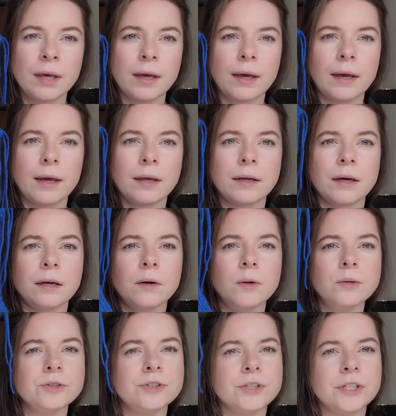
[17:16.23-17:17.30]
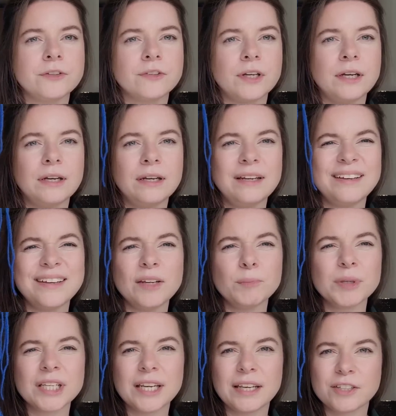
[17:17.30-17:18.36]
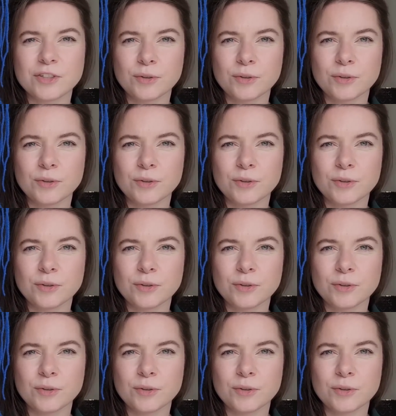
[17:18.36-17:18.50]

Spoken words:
And I also did a little bit less